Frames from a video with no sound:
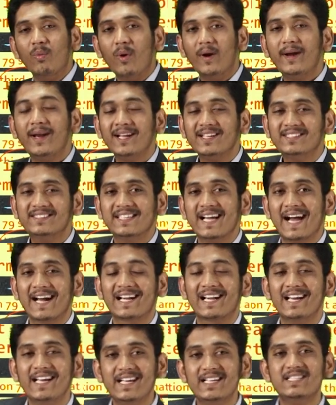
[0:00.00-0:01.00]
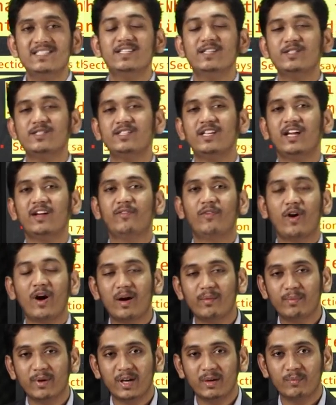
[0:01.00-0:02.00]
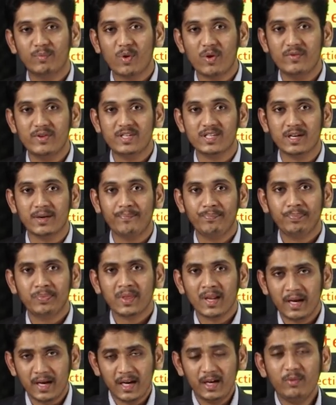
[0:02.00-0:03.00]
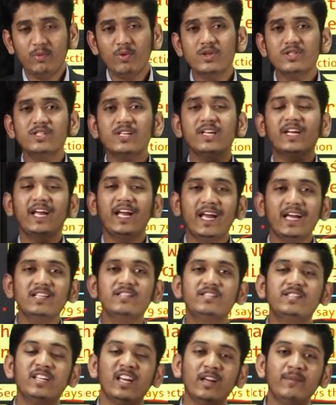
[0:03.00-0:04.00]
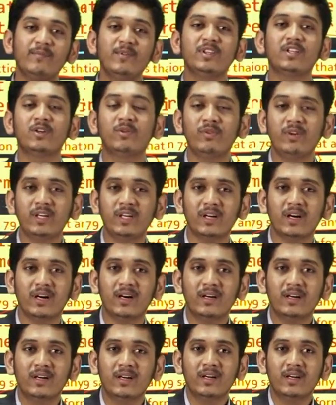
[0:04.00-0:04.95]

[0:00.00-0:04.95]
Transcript: what exactly is this safe harboring provision. It was the case same with the Twitter.